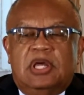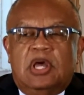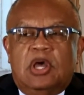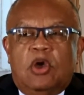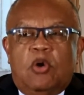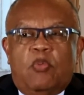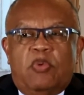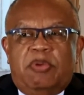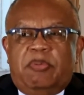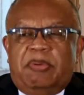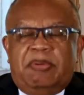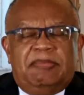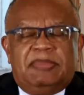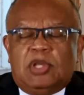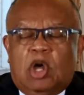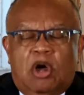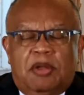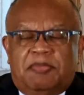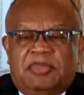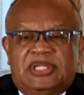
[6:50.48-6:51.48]
We will
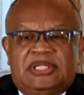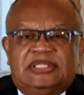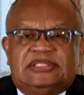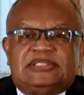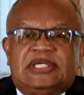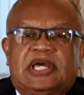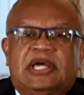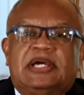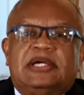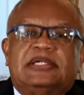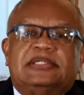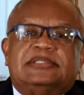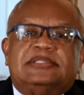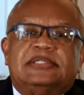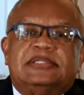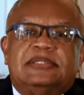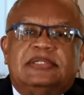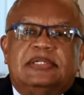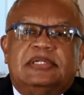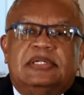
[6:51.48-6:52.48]
not be deterred.
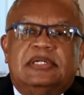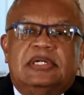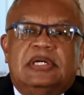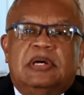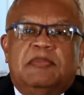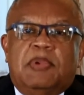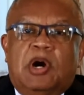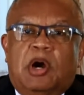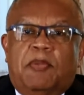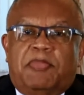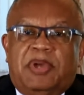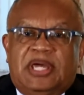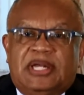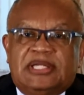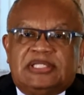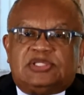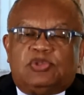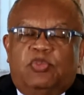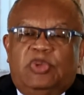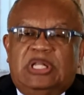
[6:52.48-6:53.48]

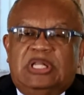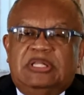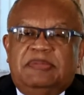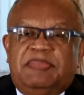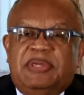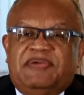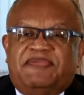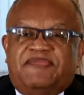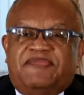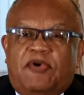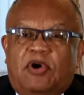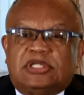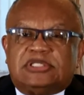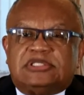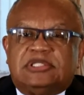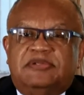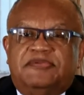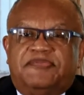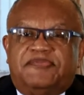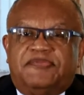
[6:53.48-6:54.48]
Barbados will be fossil
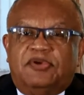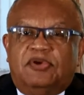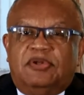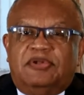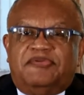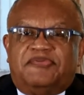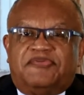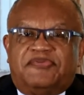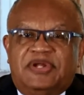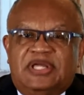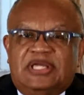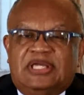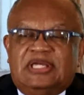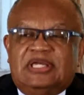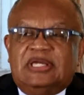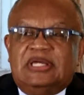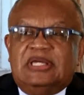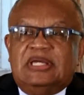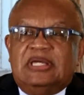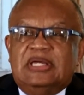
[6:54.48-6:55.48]
fuel free
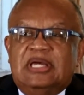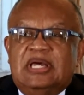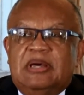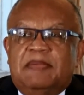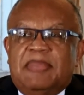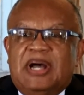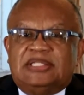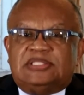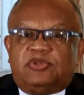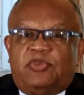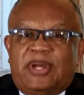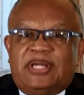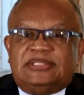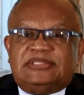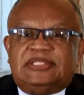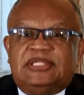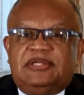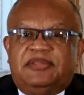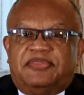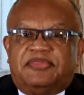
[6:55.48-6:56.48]
by
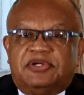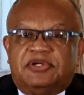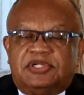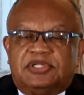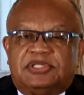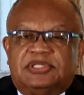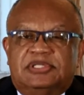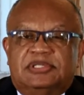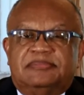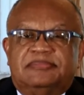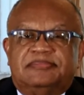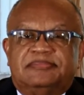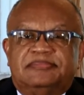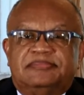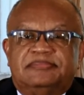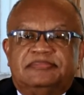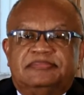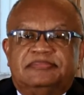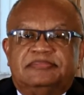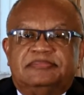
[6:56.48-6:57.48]
2030.
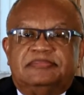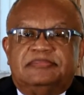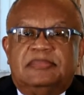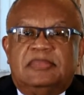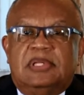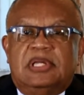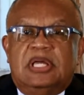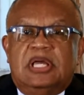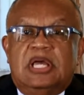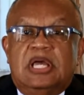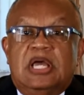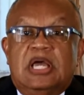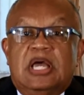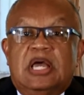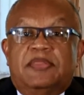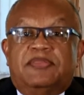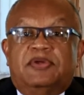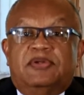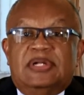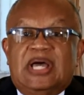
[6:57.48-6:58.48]

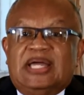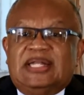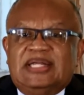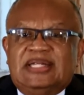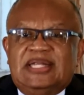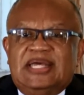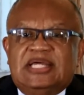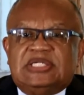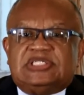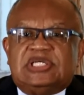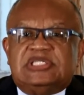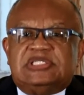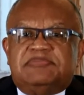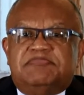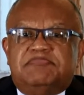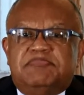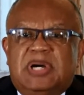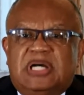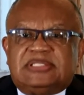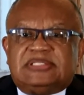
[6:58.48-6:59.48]
The United Nations
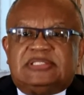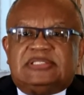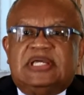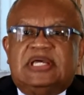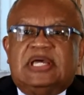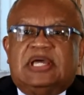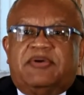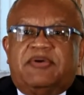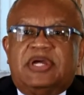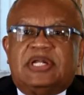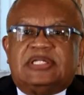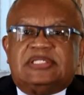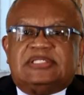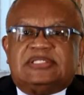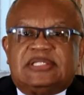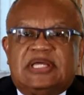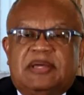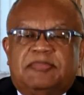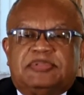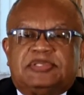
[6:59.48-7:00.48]
must take greater
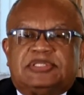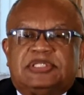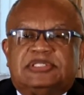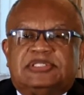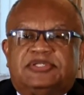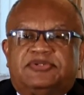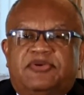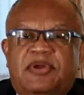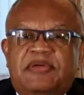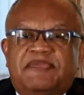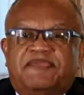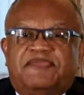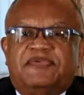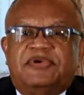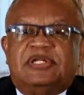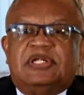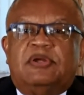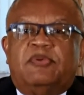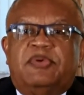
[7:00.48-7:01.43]
steps to strengthen and